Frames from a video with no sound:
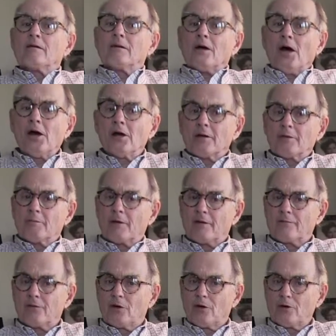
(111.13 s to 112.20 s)

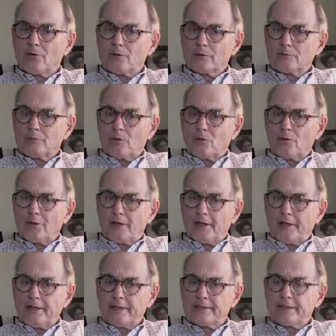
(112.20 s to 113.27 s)
My father was born in
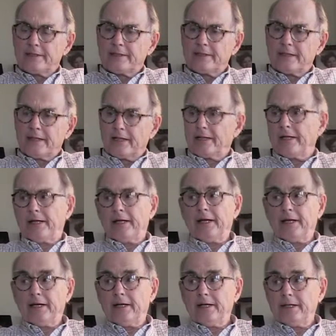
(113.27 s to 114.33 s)

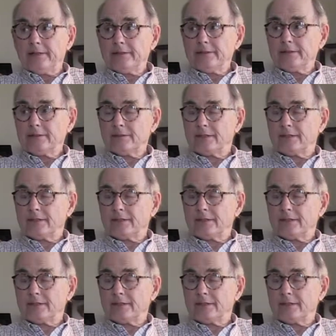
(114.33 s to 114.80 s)
1899.